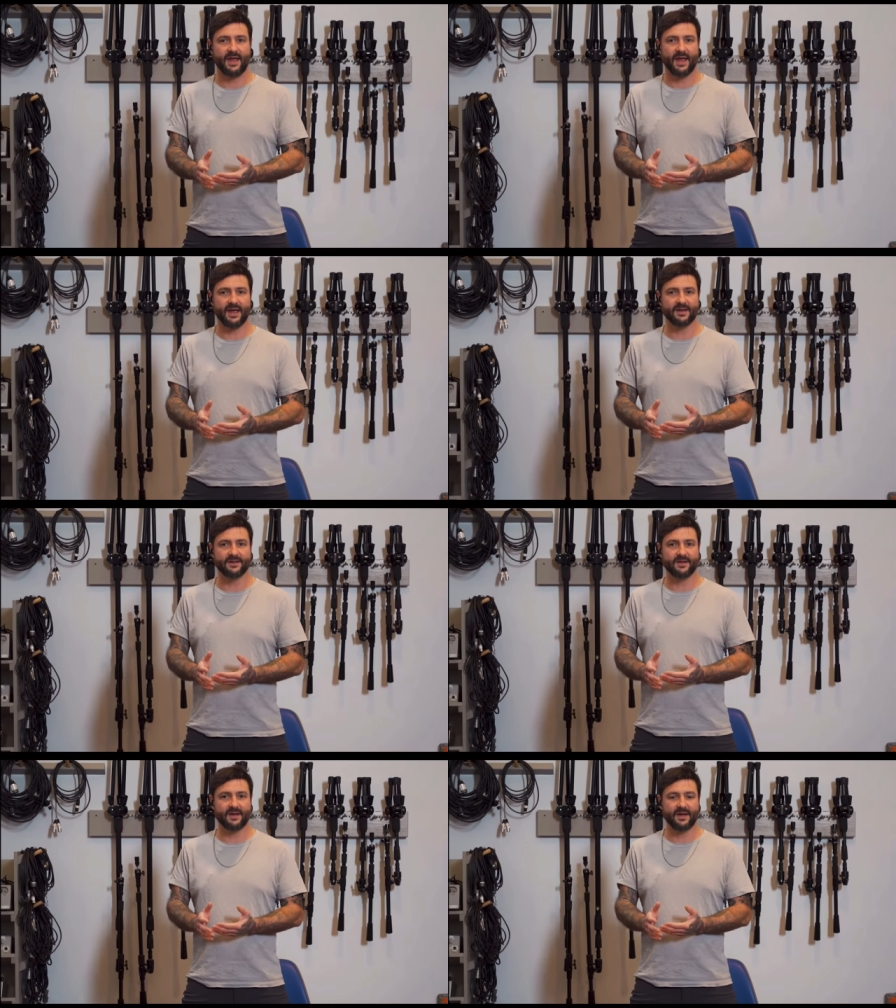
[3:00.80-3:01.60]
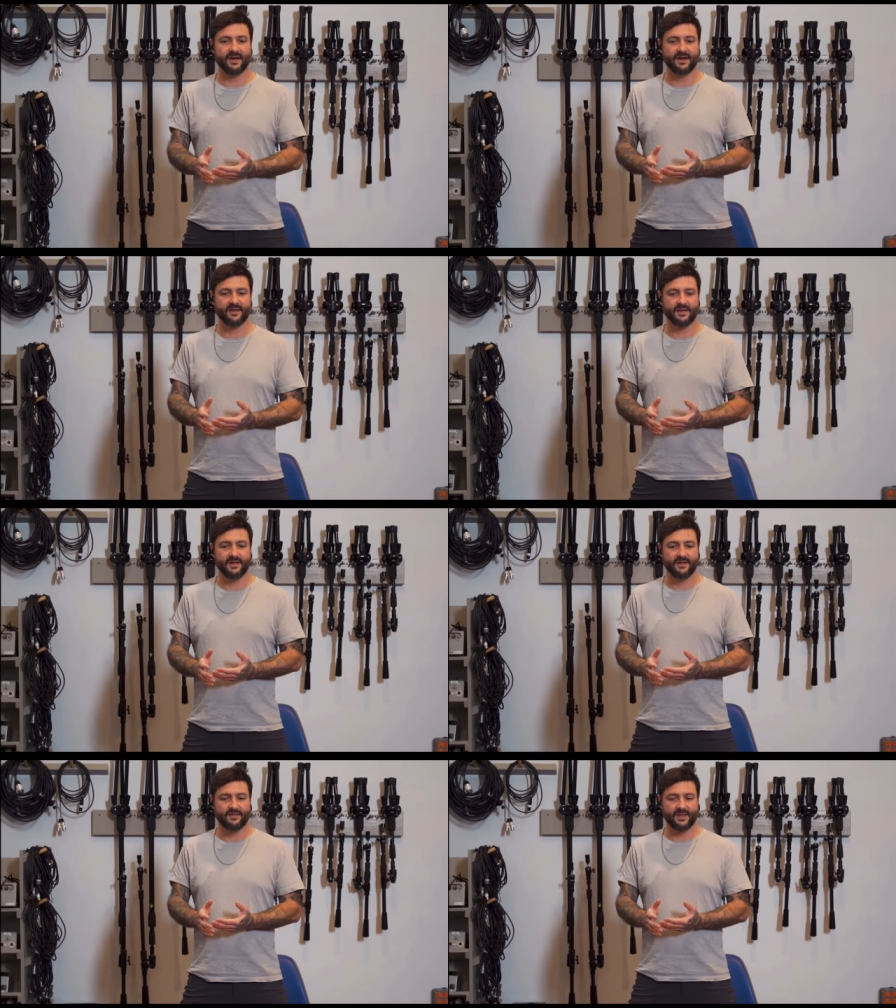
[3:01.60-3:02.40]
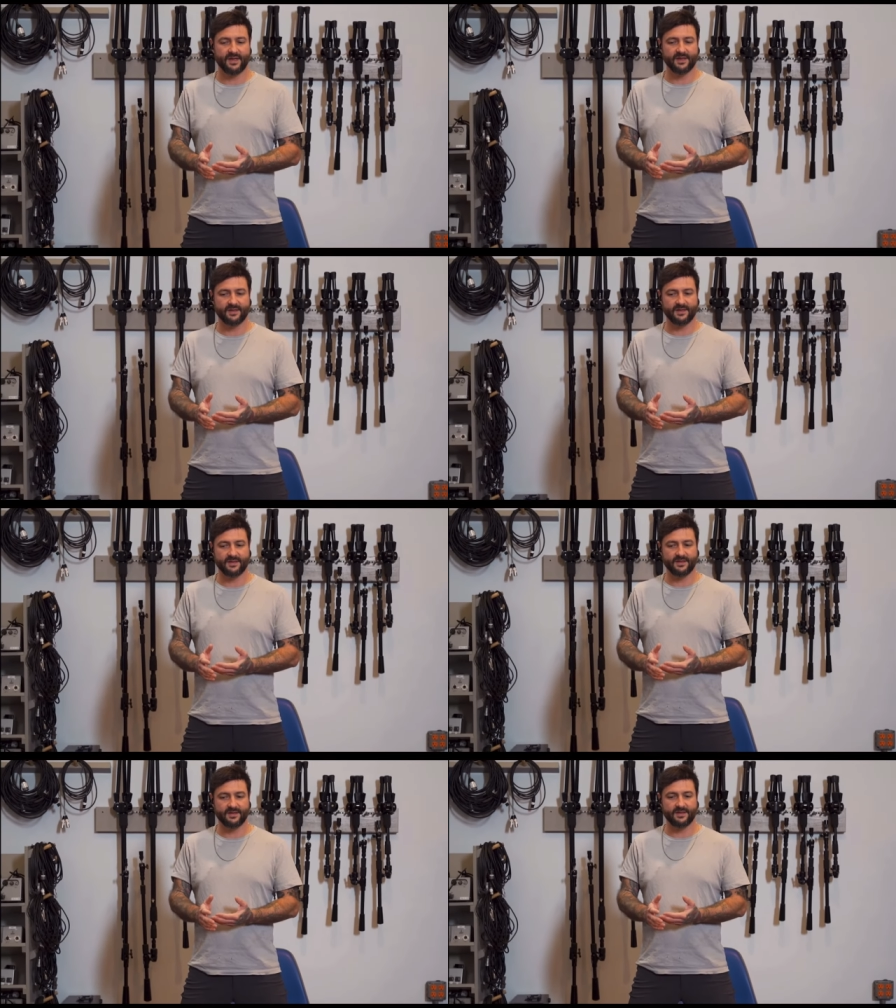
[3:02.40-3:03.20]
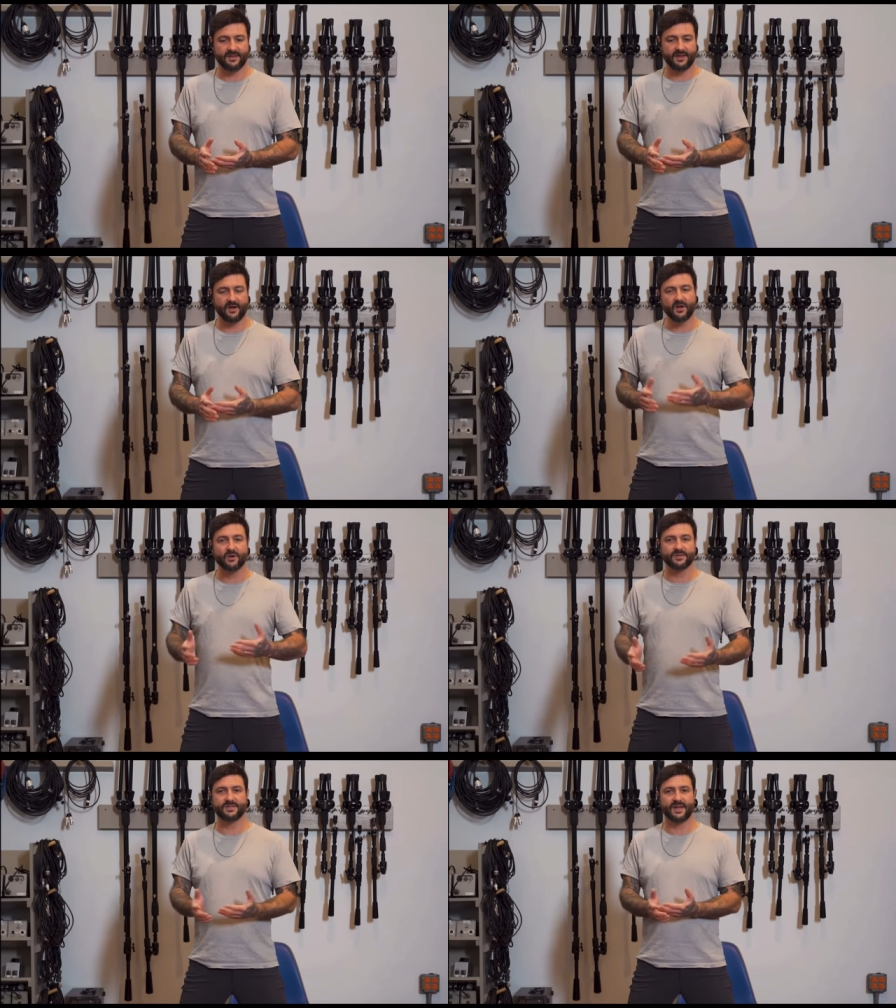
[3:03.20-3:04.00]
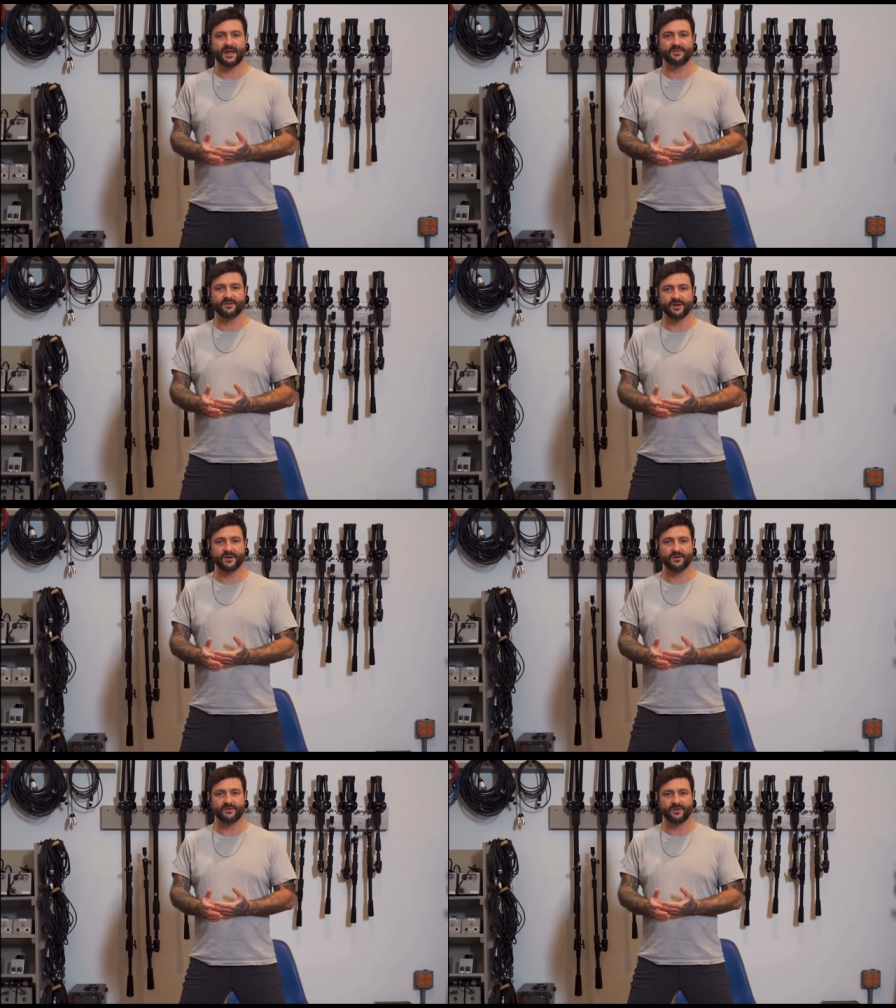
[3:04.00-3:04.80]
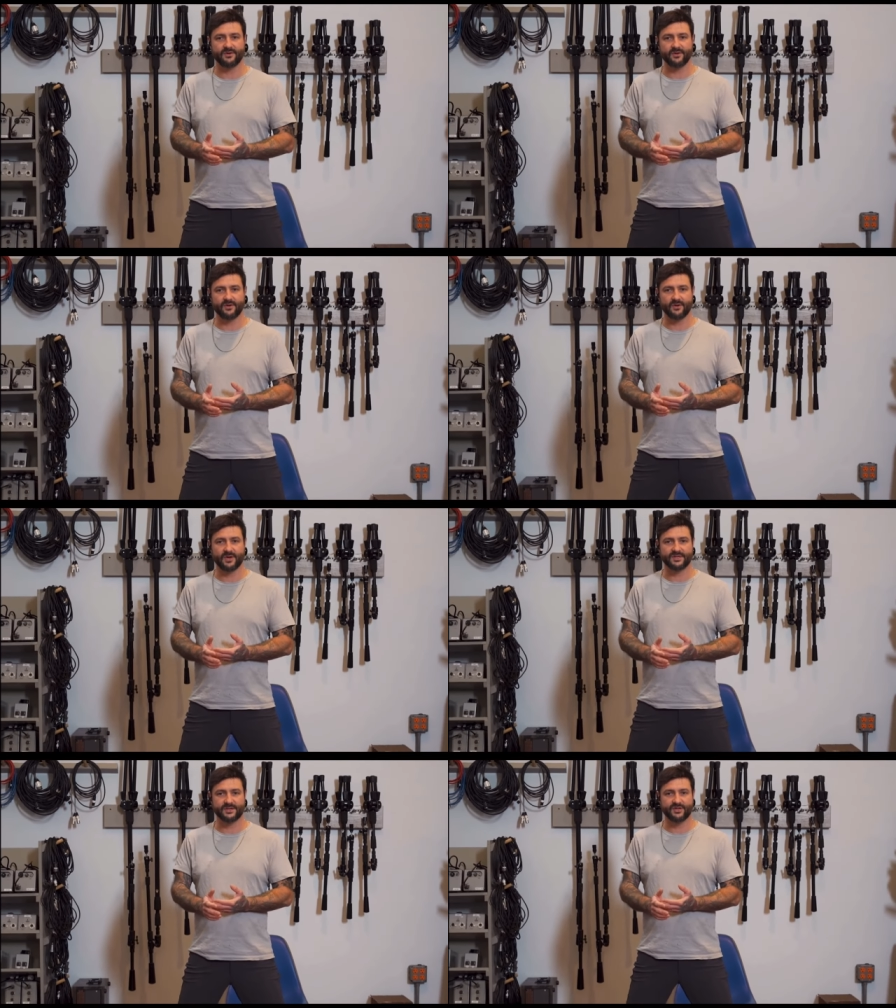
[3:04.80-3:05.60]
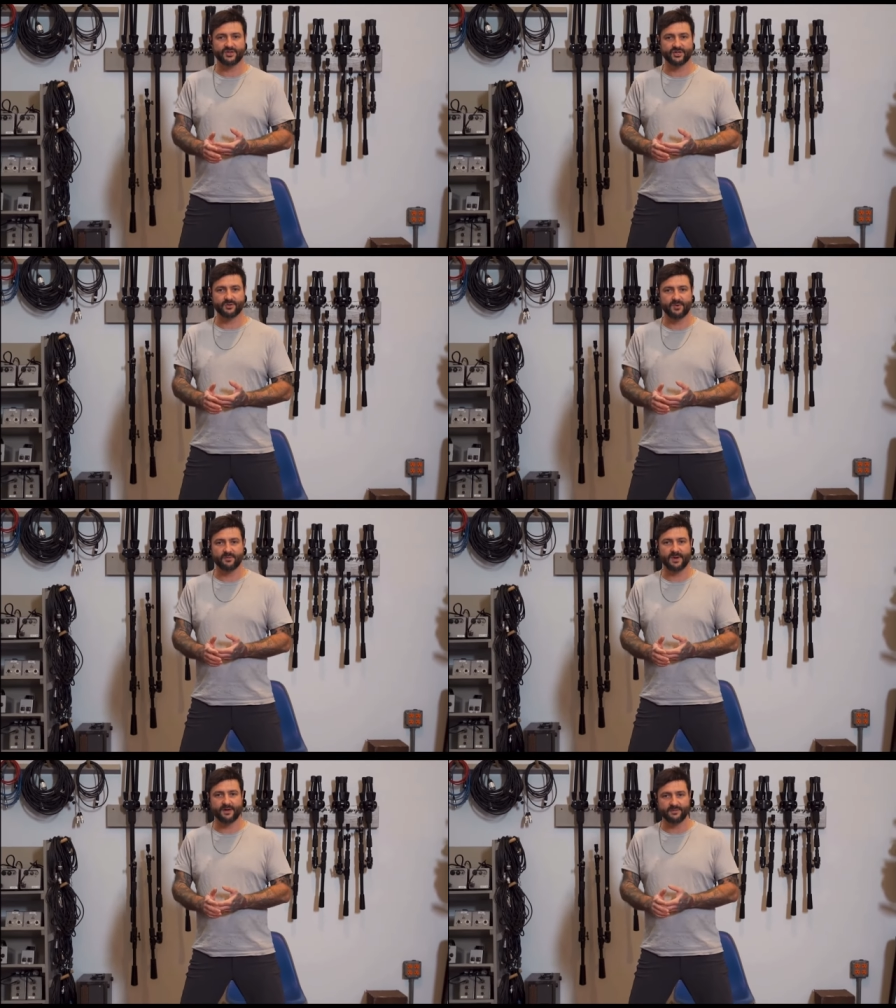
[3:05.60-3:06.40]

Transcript: And, uh, that it all goes together. You know, you, you, don't necessarily judge a book by